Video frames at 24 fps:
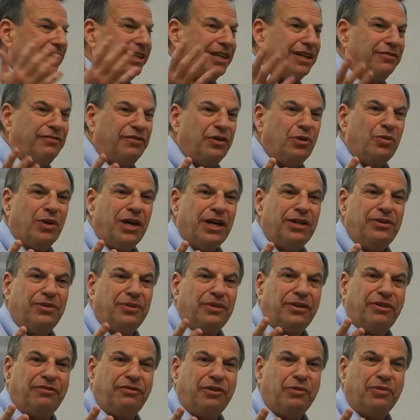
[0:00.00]
A few
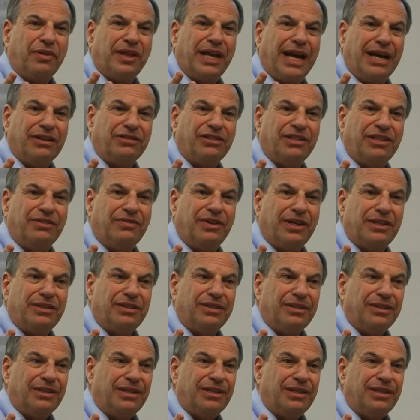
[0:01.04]
hundred, a few thousand of
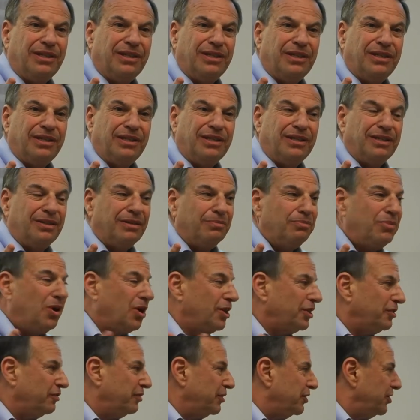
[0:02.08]
us
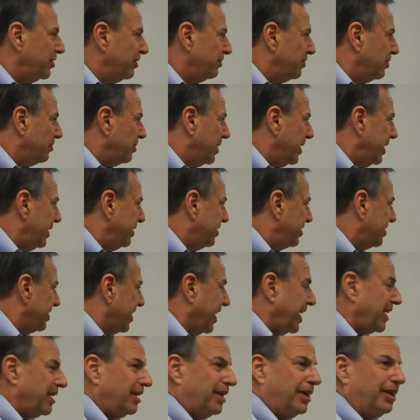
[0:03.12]
marched for civil rights,
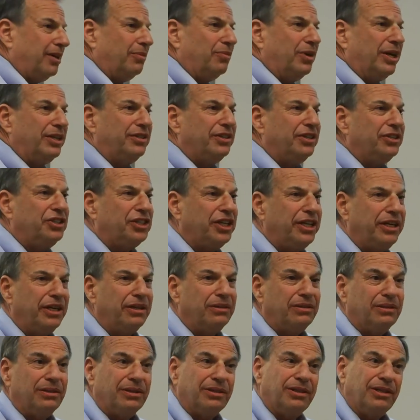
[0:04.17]
sat in, went to
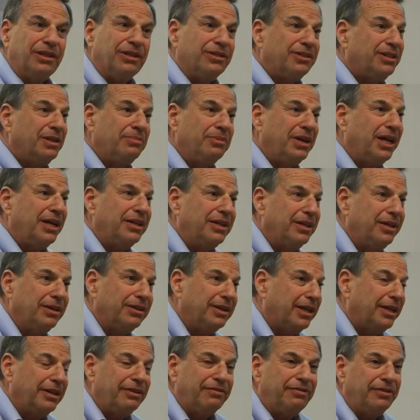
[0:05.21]
jail. Some got killed.
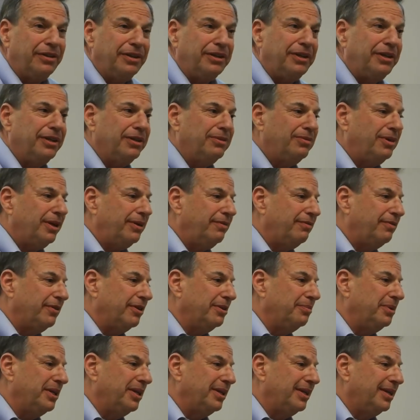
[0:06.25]
I had a friend killed right in
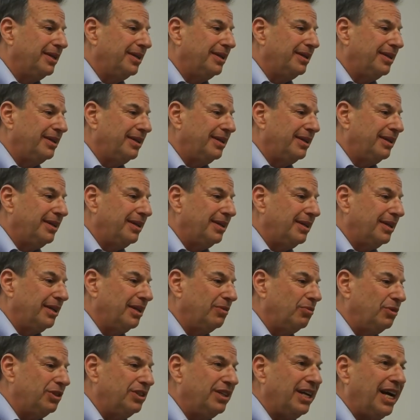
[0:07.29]
front of me. It
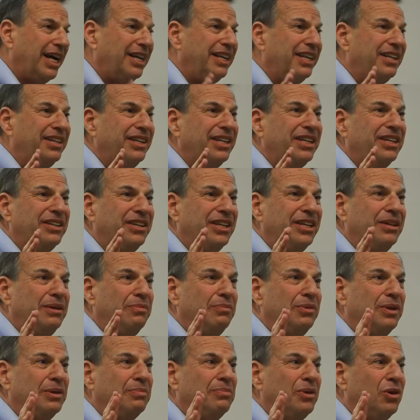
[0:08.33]
was not
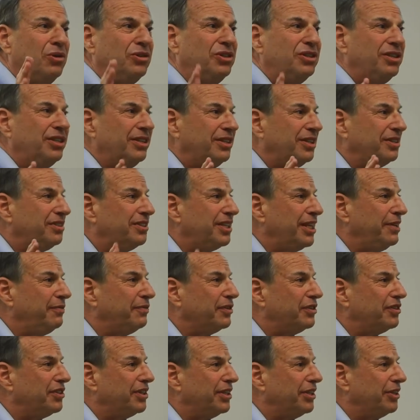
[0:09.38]
the
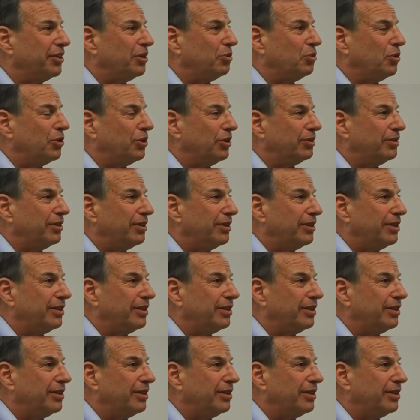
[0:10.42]
safest thing in the world.